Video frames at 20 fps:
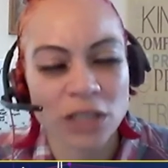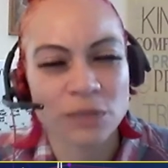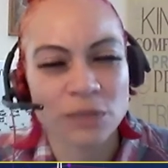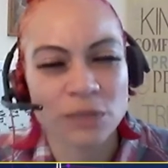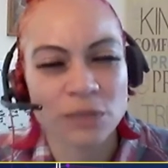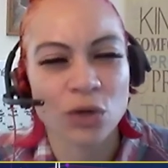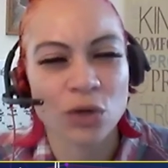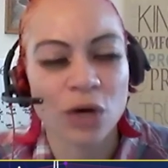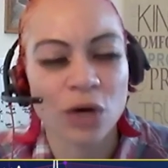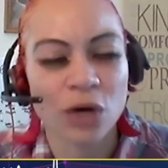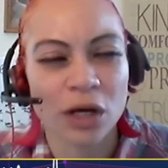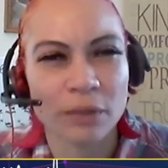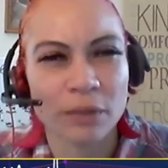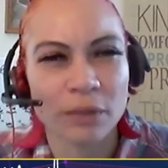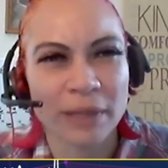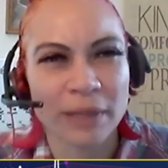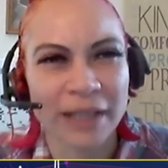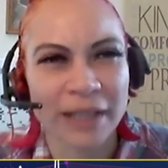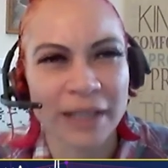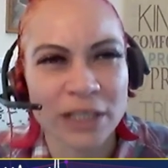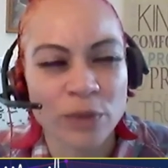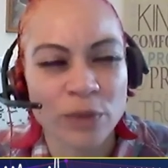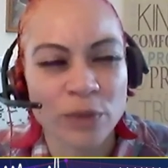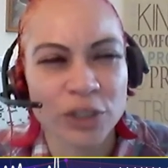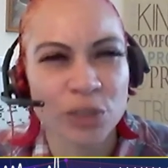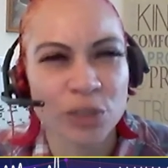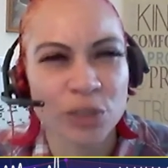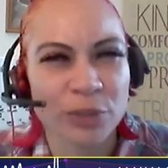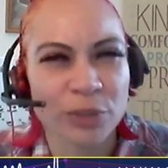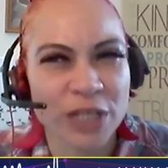So my last
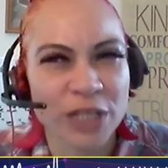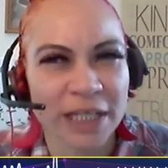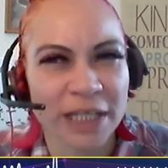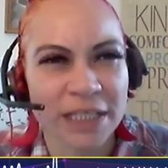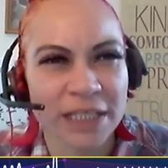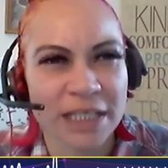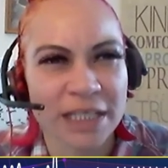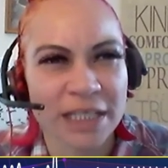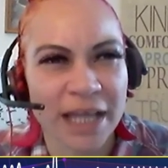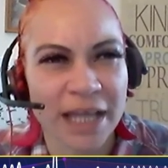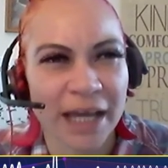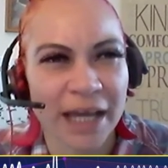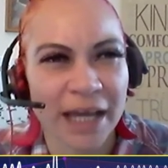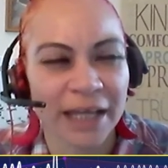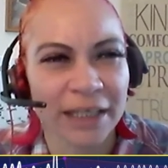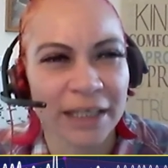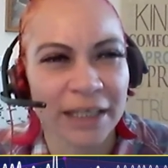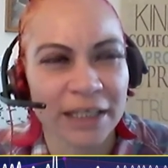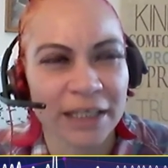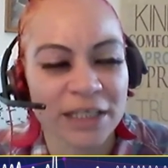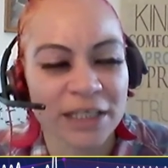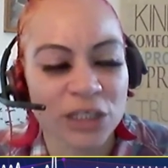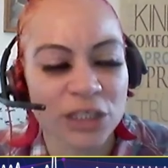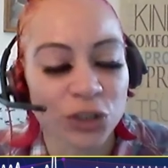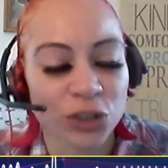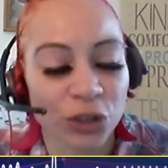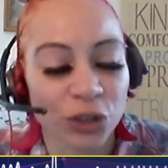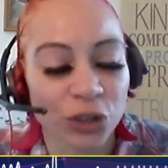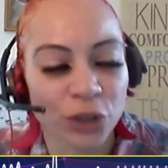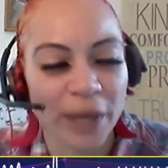question pertaining to that is, so
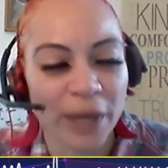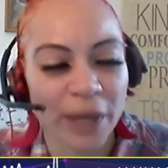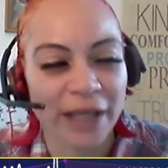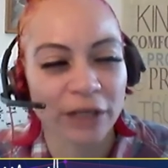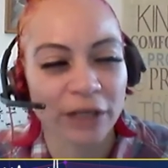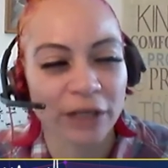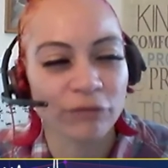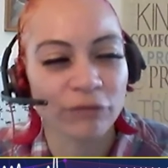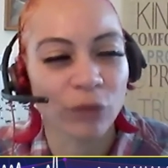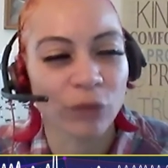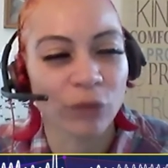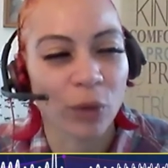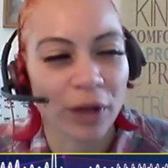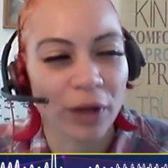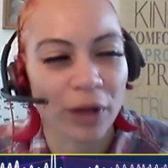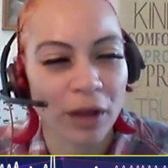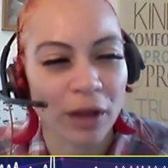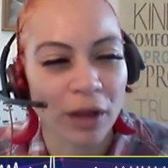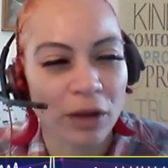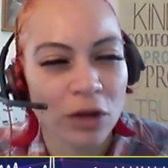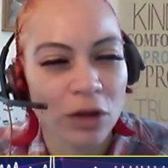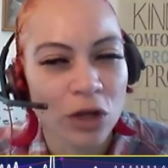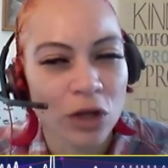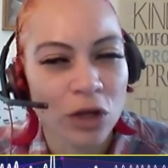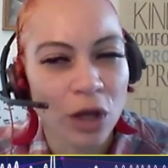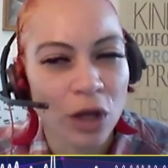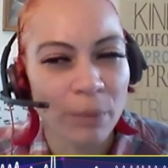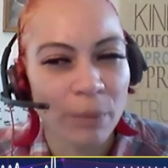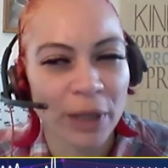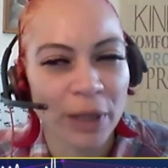you're located in Florida,
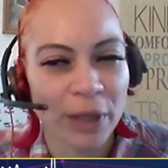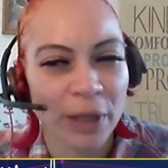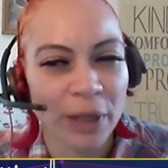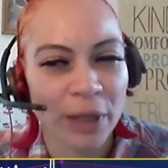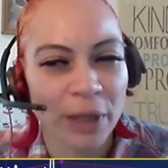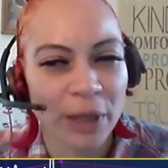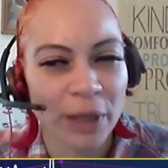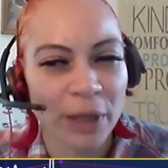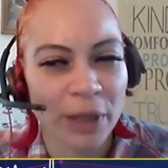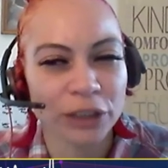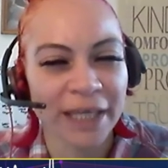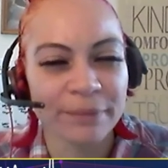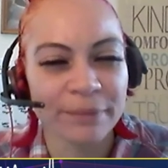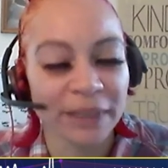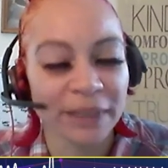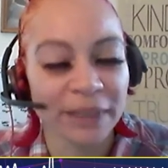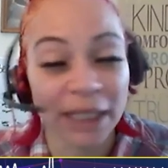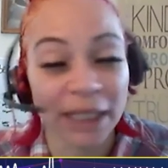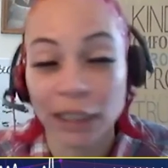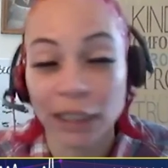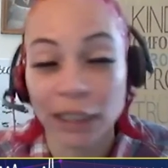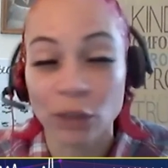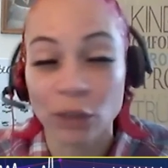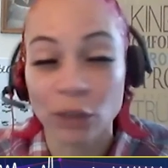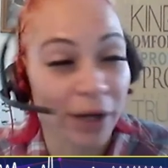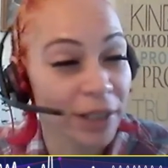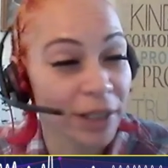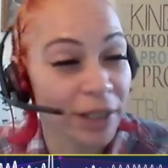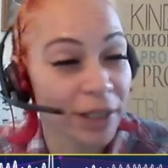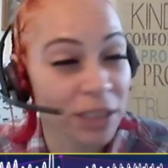but they can be
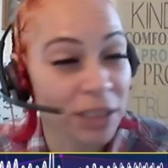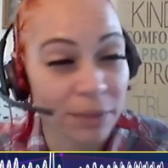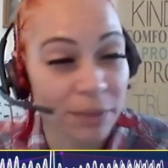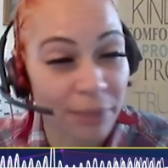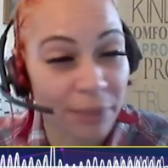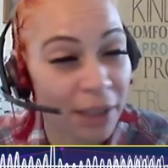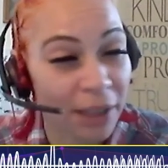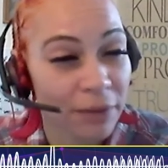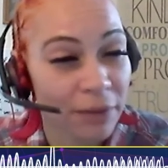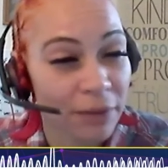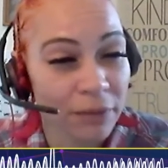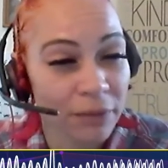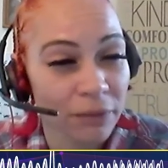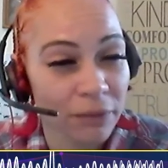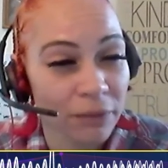anywhere and submit?